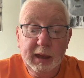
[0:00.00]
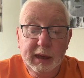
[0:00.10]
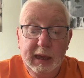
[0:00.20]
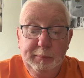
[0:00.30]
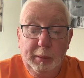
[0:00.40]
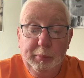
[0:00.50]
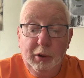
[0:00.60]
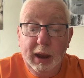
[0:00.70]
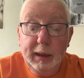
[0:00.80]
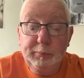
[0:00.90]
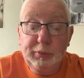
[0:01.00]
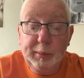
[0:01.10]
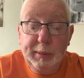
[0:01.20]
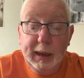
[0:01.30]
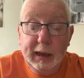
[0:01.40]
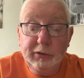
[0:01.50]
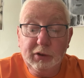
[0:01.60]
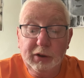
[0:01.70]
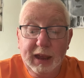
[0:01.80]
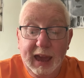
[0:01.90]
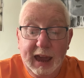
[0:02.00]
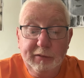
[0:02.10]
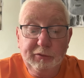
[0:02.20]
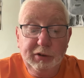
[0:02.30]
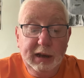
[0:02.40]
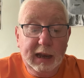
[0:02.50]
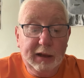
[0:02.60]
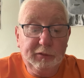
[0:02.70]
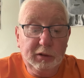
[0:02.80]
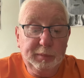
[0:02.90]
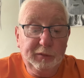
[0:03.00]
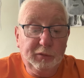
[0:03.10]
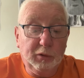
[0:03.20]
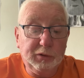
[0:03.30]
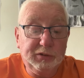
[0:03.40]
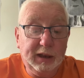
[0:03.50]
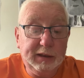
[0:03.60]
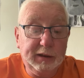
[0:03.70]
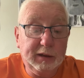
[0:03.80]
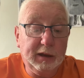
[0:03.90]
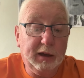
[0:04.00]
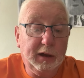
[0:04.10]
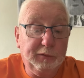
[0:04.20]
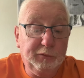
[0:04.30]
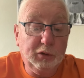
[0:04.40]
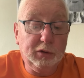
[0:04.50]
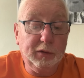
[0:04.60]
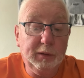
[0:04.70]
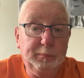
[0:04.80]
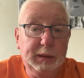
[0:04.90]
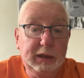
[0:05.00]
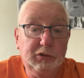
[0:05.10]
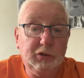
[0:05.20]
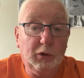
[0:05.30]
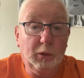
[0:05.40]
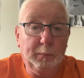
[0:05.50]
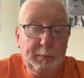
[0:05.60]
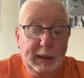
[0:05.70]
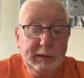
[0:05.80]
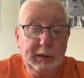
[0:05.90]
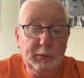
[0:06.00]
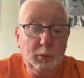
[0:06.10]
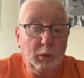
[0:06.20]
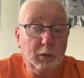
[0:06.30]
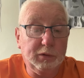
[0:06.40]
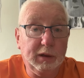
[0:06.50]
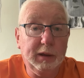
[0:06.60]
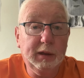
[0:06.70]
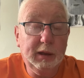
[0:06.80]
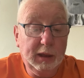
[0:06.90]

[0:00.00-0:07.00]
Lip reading: He prepares on every level before setting a foot on the beach or bait in the water.